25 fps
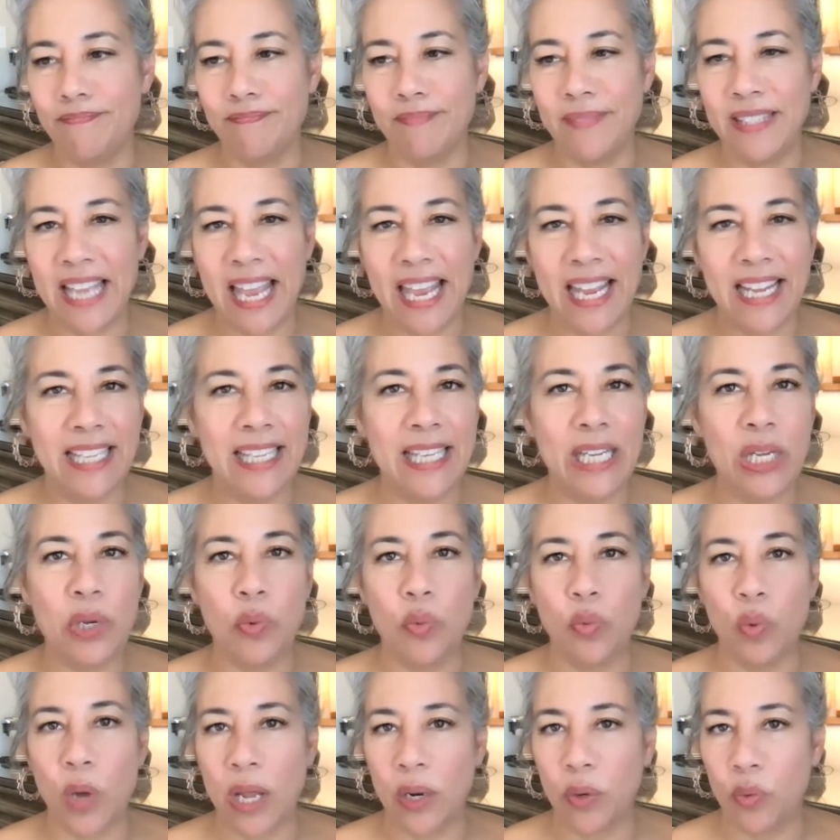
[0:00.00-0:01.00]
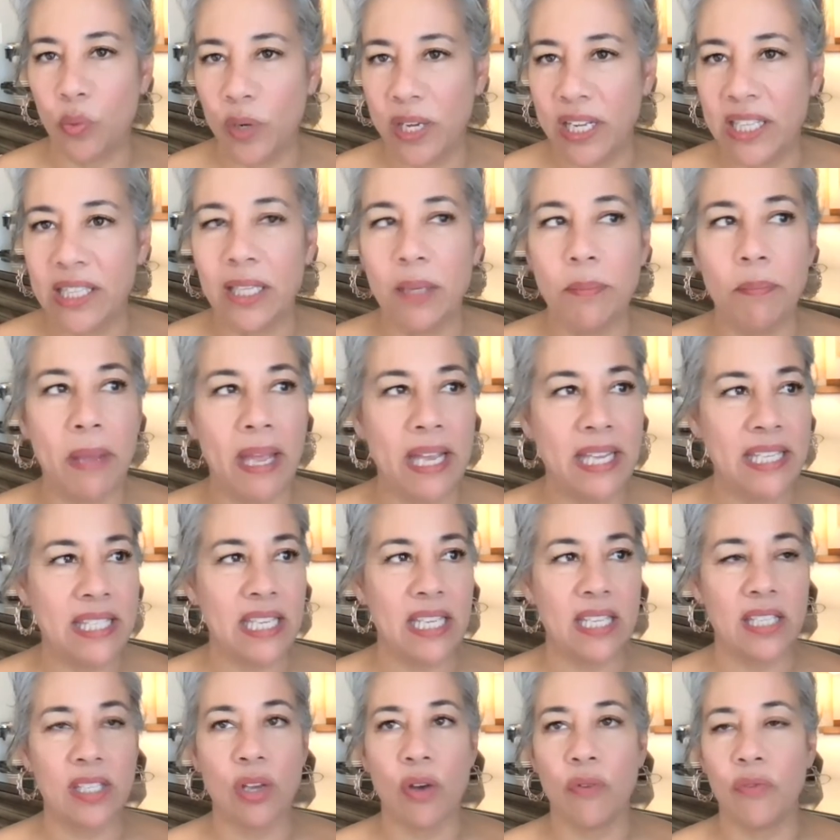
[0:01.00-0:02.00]
daily and weekly
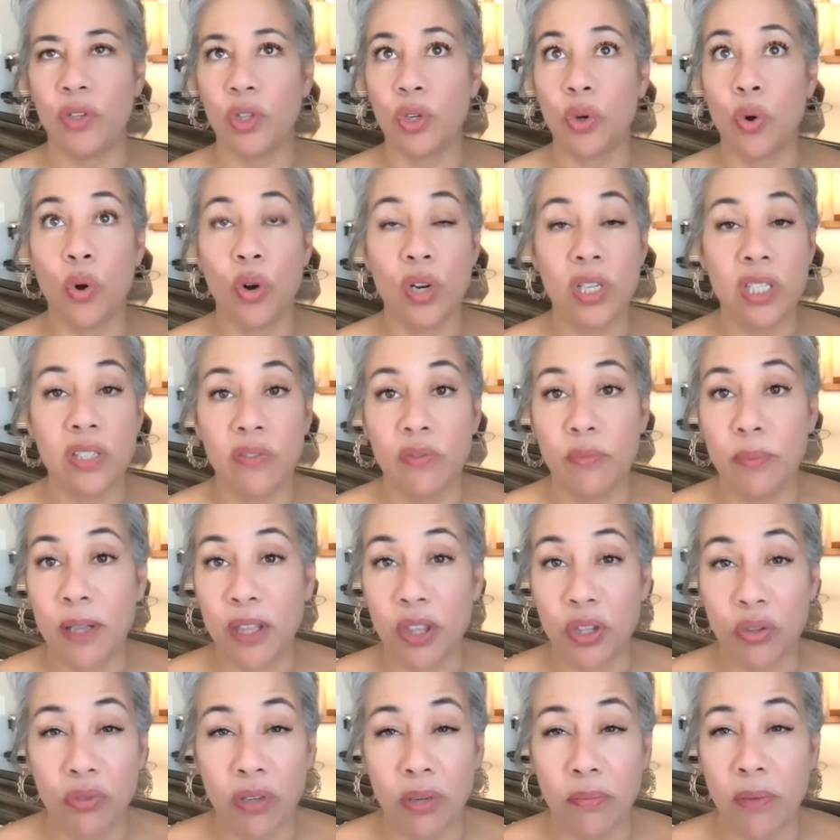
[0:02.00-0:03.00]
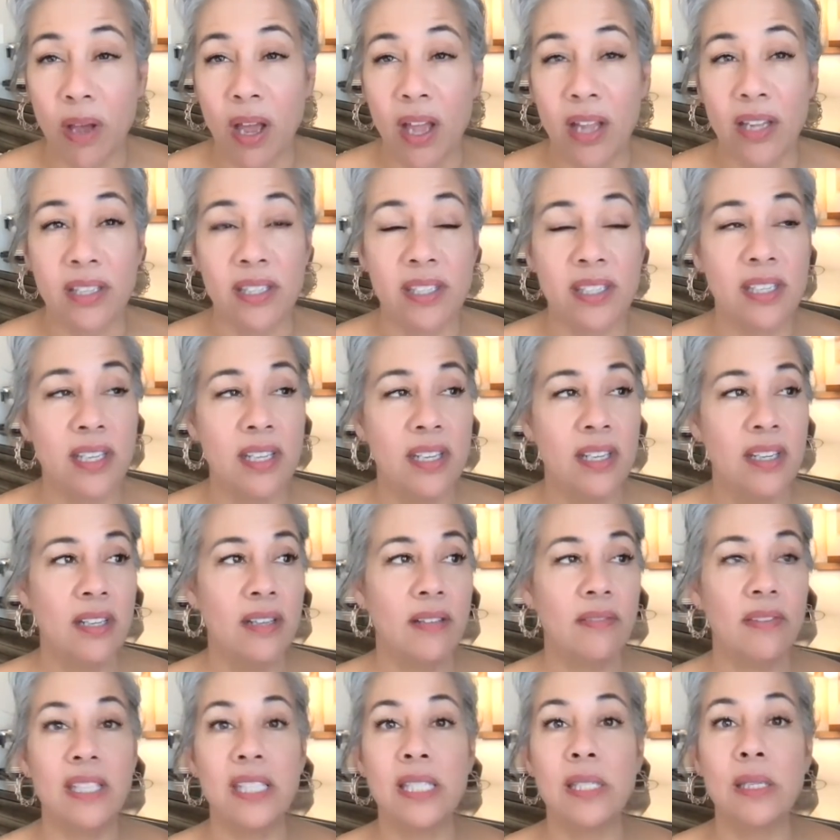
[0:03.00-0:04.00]
basis over the course of about three months
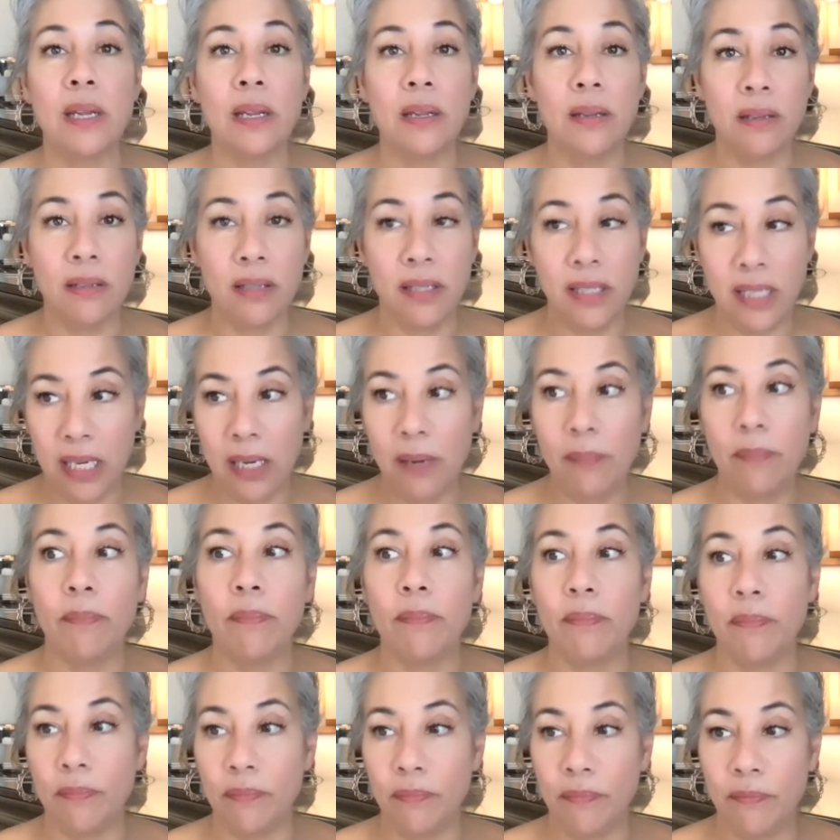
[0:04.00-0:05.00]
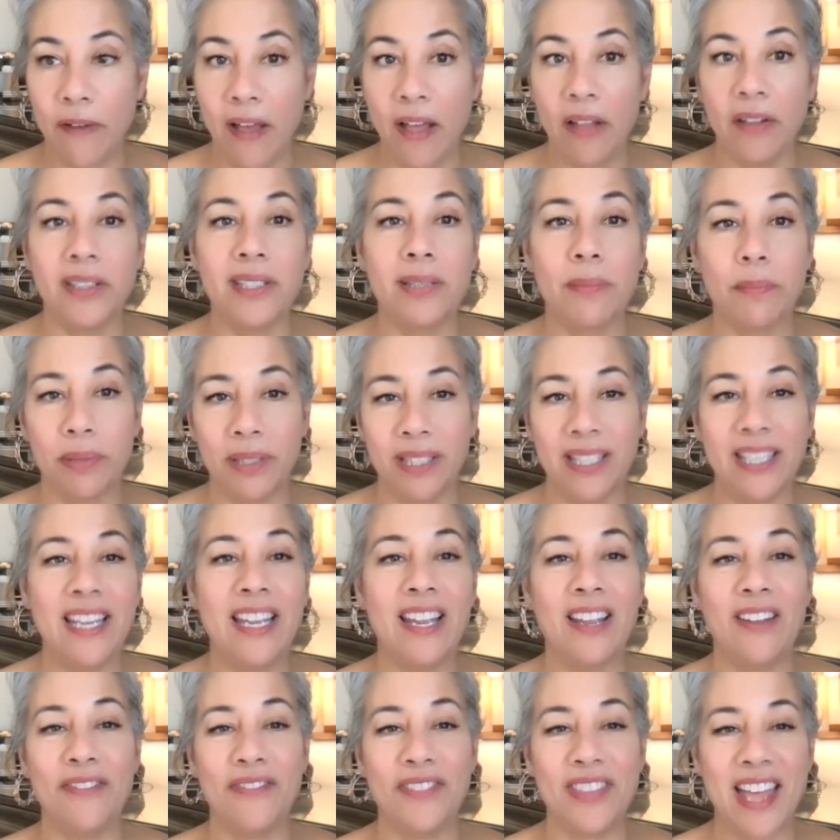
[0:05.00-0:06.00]
this deep felt
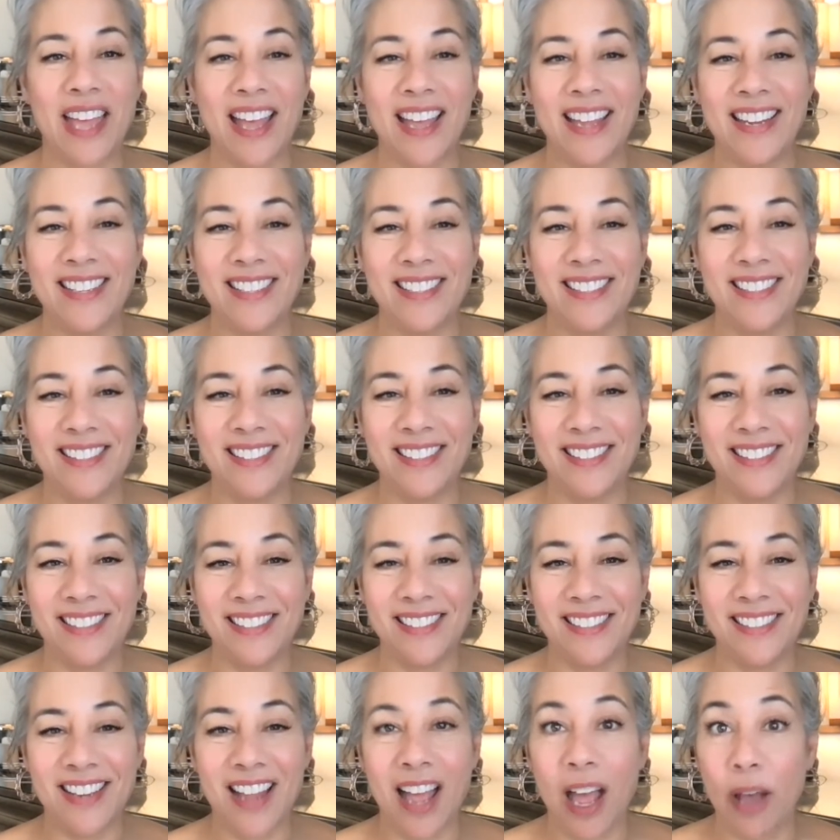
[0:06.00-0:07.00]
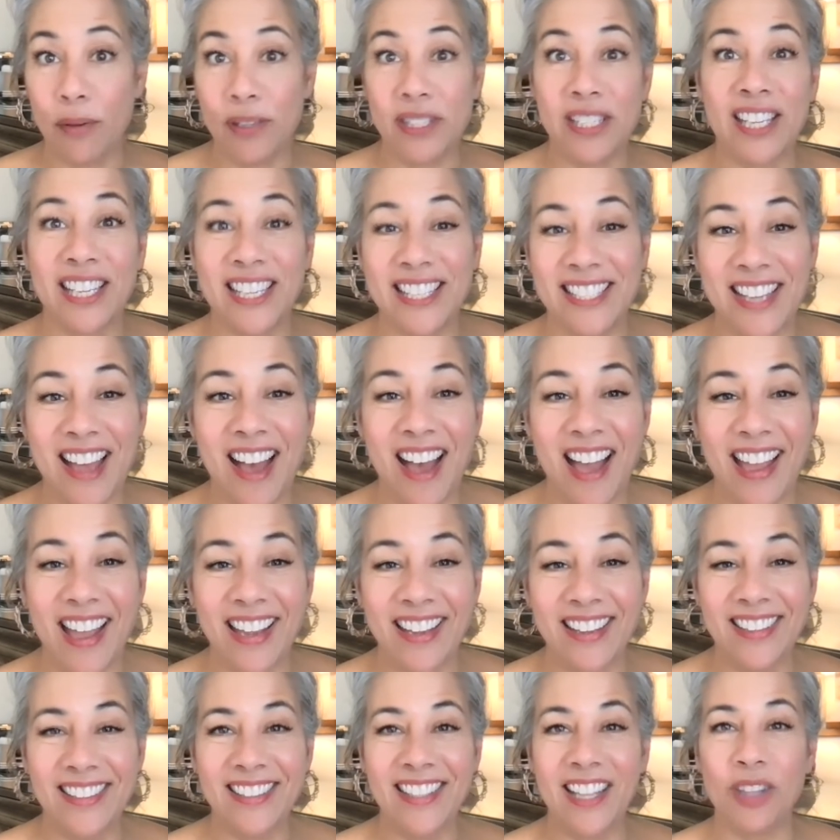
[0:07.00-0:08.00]
belief that I was going to
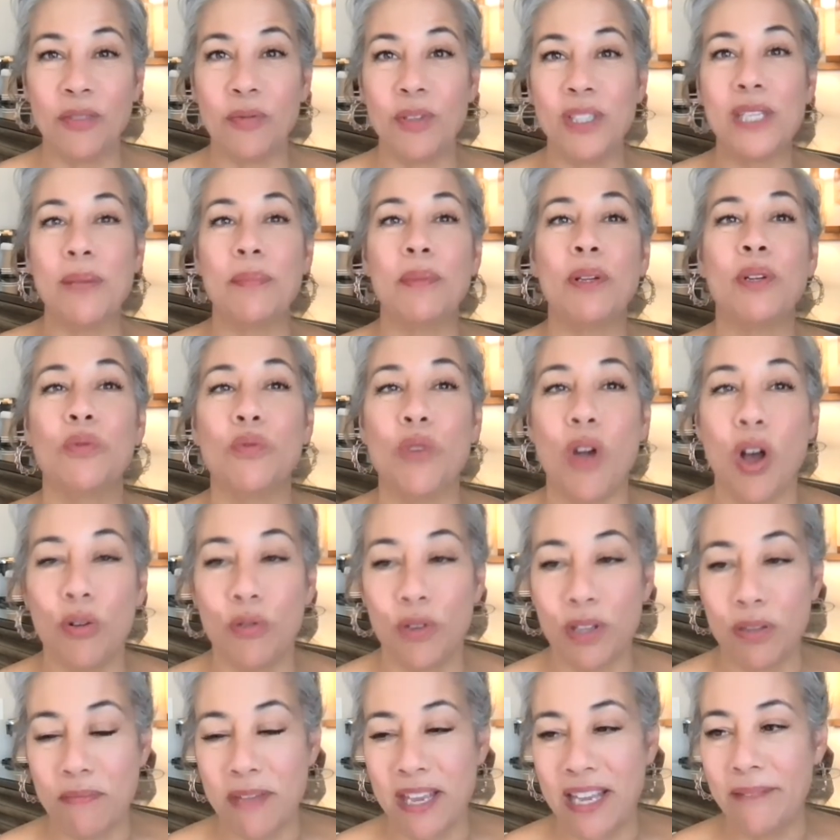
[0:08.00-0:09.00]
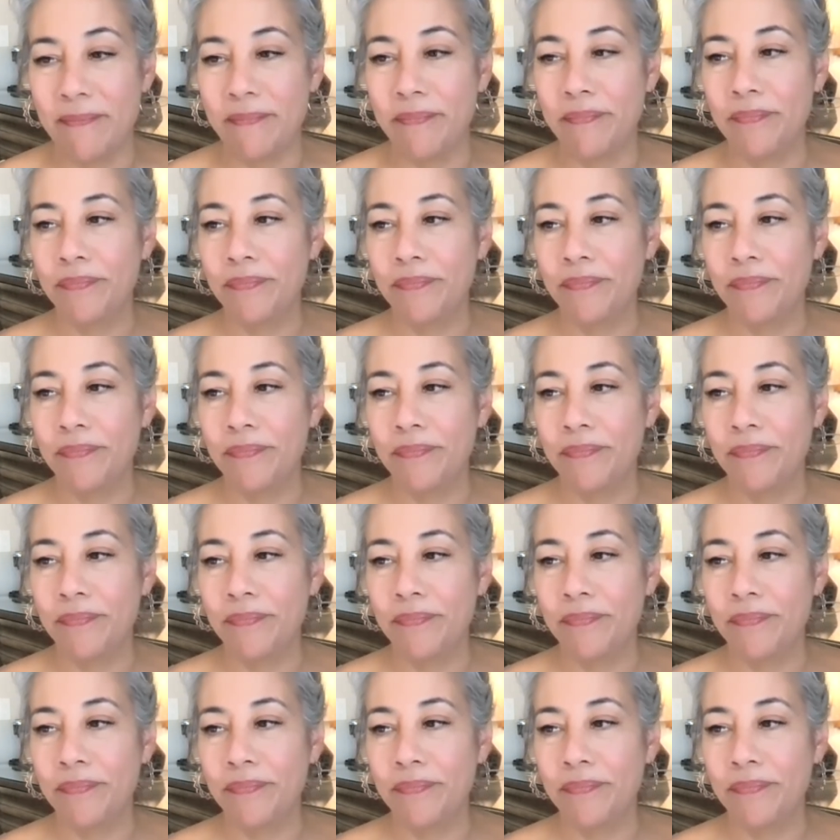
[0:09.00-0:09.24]
die, that there was something wrong with me.